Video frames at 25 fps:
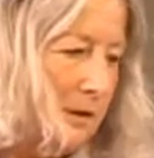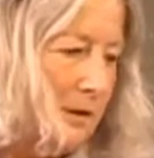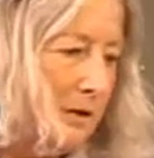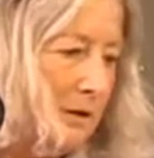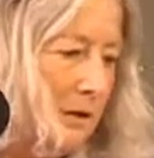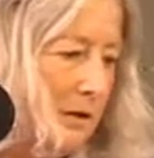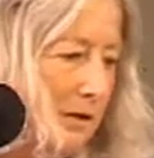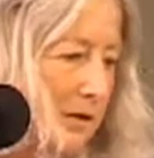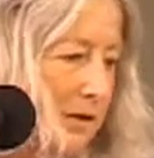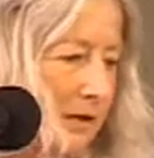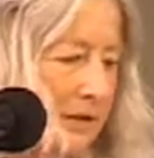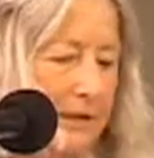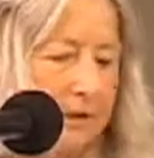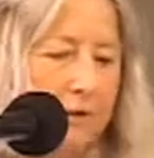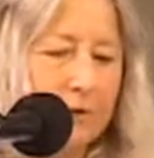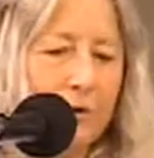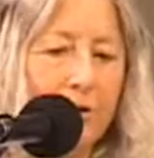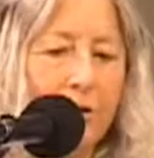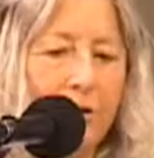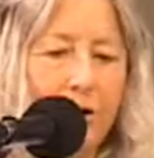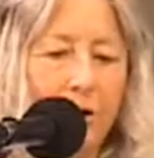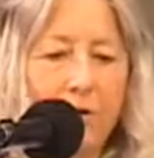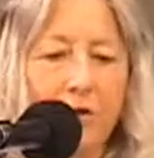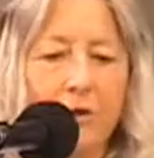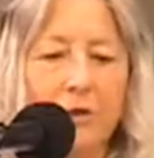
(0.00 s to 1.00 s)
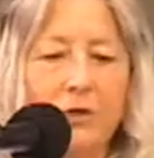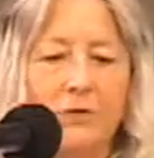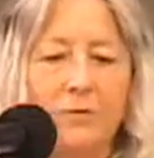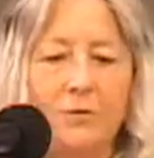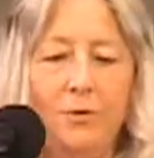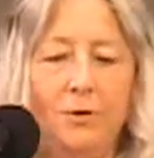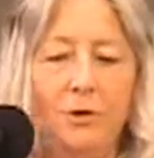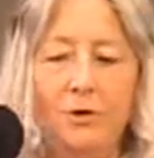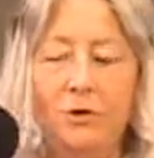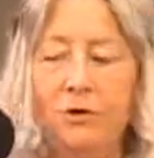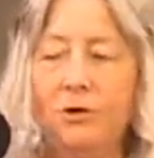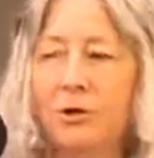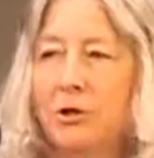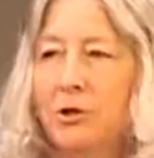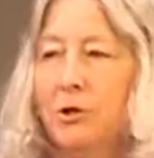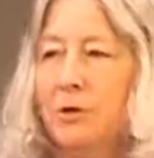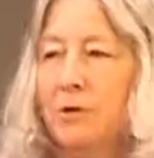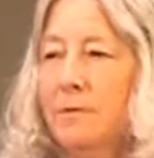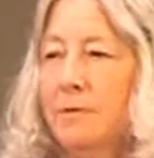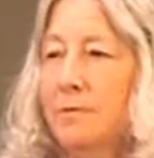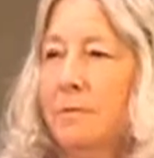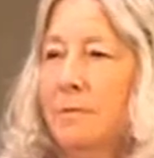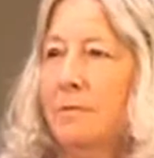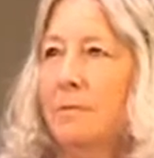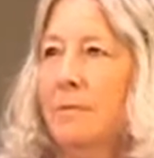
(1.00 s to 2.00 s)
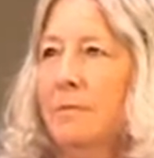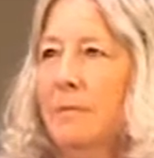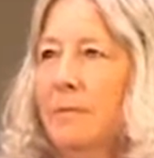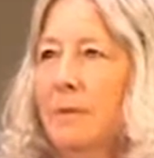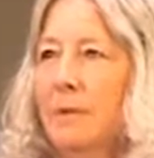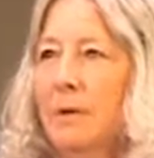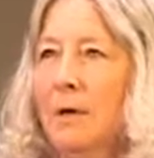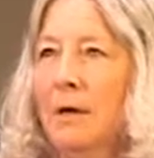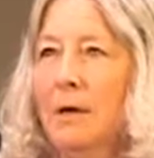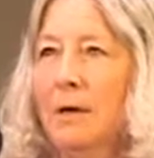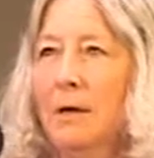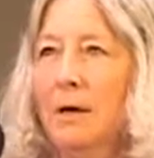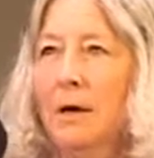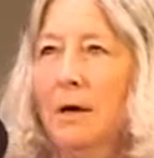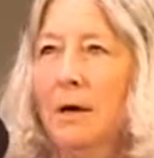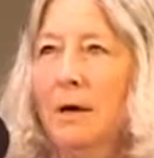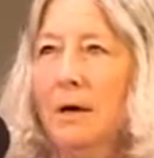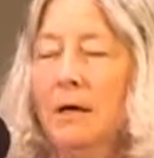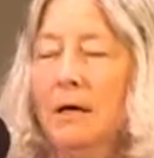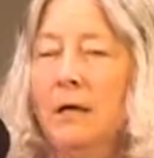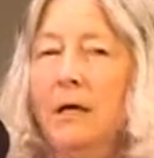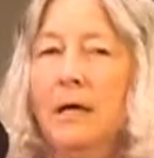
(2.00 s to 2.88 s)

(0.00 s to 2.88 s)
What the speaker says: All right, introductions first. I'd